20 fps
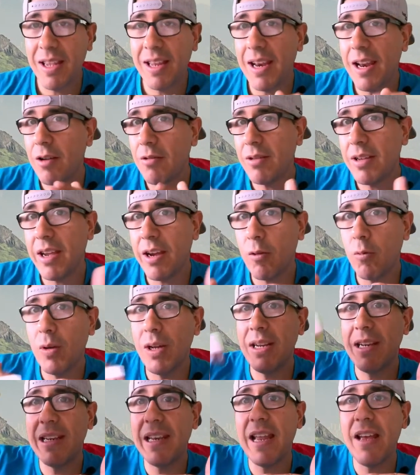and I don't care
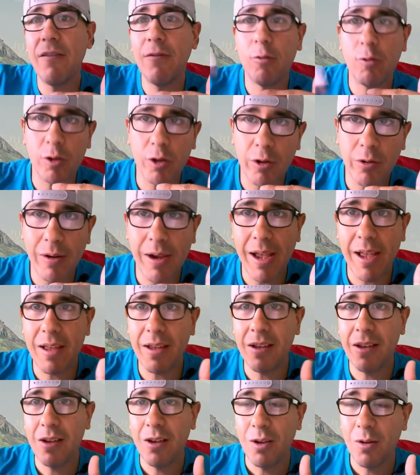what level you're
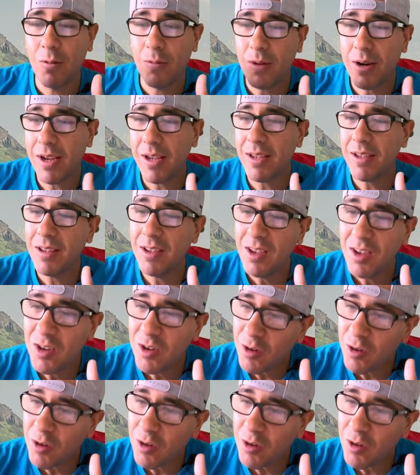at, right?